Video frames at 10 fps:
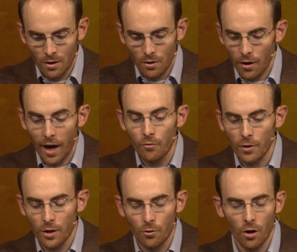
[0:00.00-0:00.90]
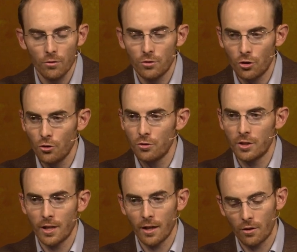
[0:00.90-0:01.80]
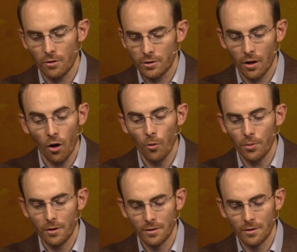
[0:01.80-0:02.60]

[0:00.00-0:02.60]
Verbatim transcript: Or have we grown too cynical to hope?